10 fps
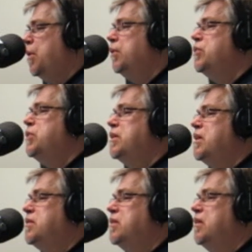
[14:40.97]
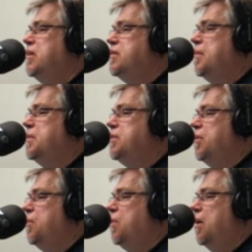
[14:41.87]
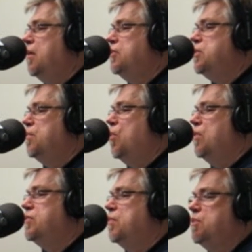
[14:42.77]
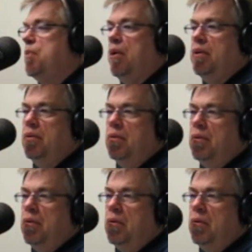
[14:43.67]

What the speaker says: Père Lachaise, that's the cemetery where Jim Morrison was buried.